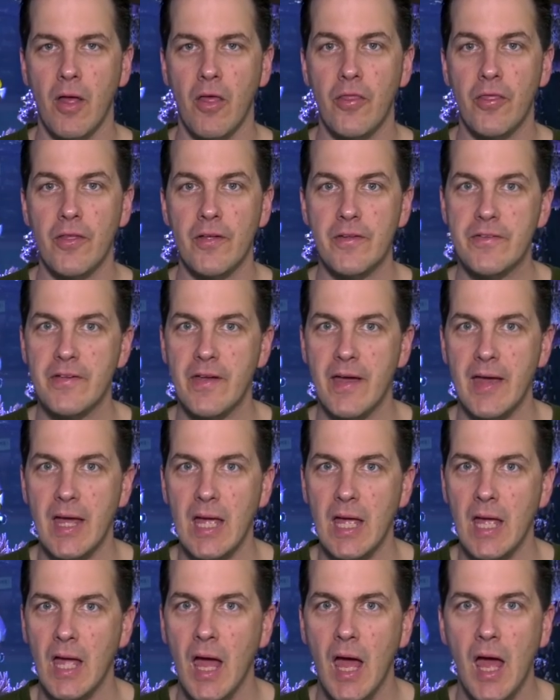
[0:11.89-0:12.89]
The
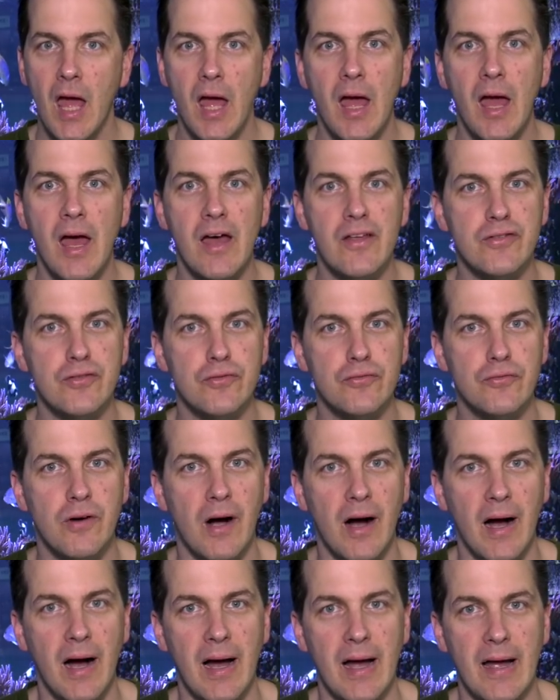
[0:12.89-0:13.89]
day has
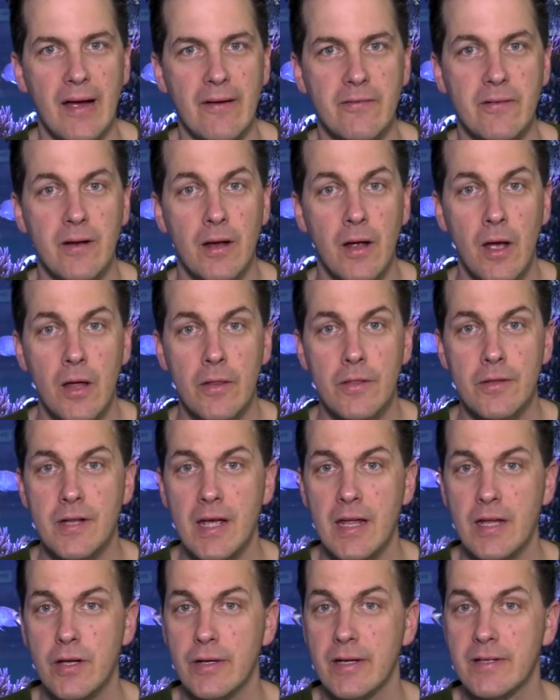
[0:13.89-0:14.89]
arrived. The
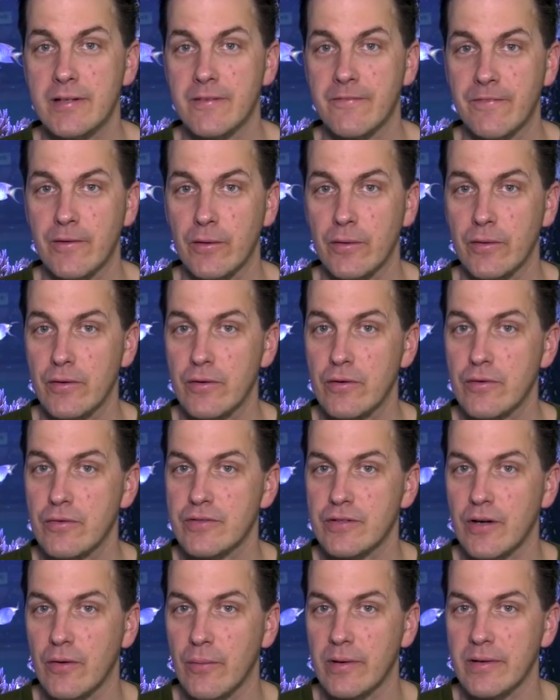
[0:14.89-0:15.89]
day you get to fill your new
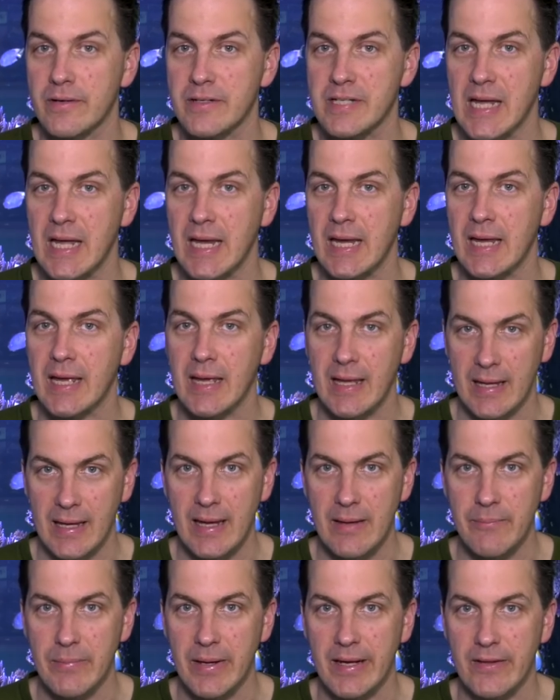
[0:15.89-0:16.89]
saltwater tank
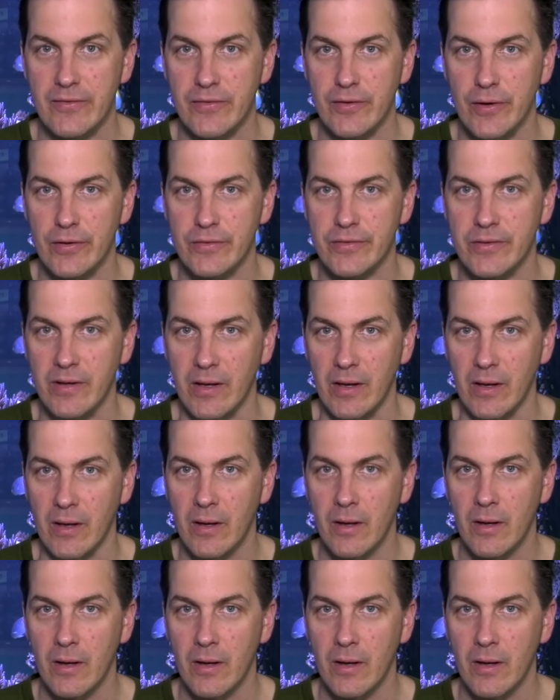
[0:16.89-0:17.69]
and make it salty.